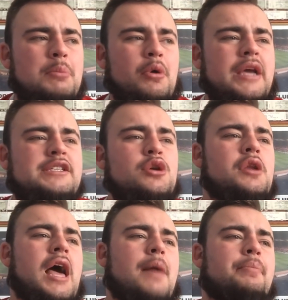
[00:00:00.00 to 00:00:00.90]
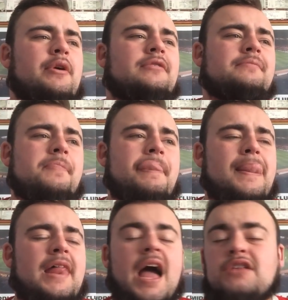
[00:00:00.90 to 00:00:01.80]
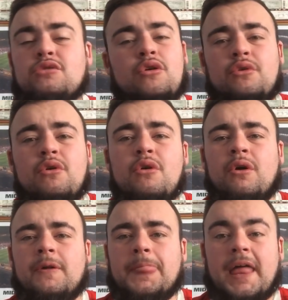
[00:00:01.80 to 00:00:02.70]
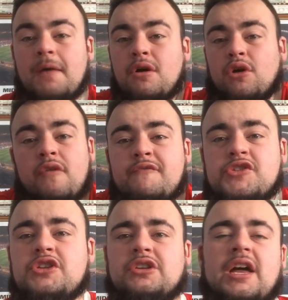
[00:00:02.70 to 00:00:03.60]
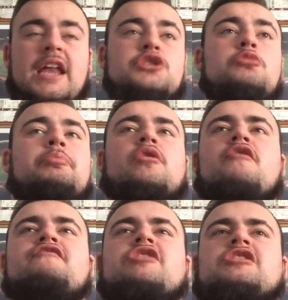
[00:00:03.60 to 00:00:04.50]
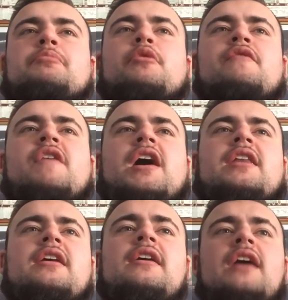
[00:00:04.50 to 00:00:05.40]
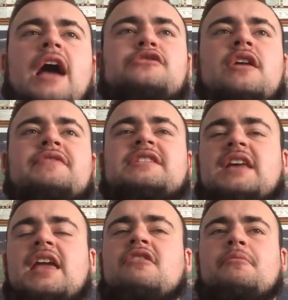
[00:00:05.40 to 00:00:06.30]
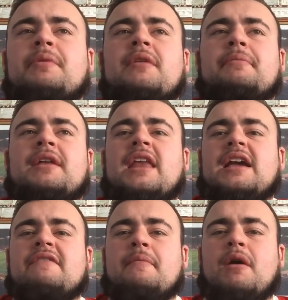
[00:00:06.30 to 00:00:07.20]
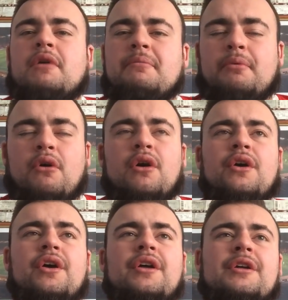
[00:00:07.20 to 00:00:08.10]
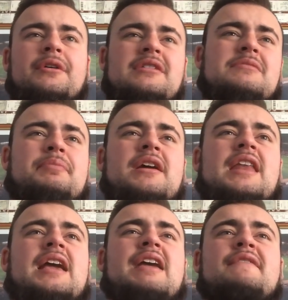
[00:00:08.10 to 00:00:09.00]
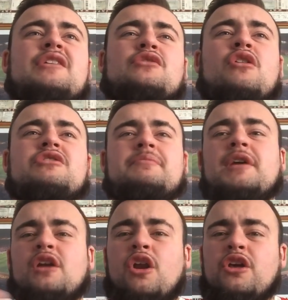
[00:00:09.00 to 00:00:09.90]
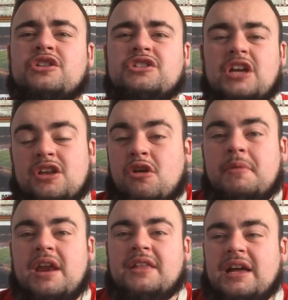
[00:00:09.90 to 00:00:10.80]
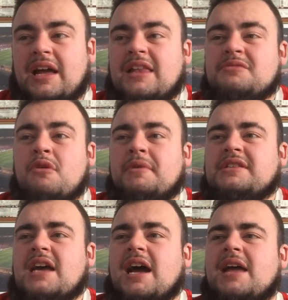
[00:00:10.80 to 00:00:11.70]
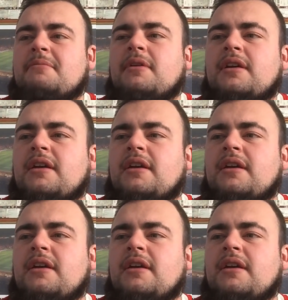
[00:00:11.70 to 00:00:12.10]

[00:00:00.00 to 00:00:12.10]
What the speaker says: But is it going to happen? I don't know. I'm not confident. And I should be confident. As a Borough fan, I should have to sit here and be a bit negative about it. But is it being negative or is it being honest? You know what I mean? At this moment in time,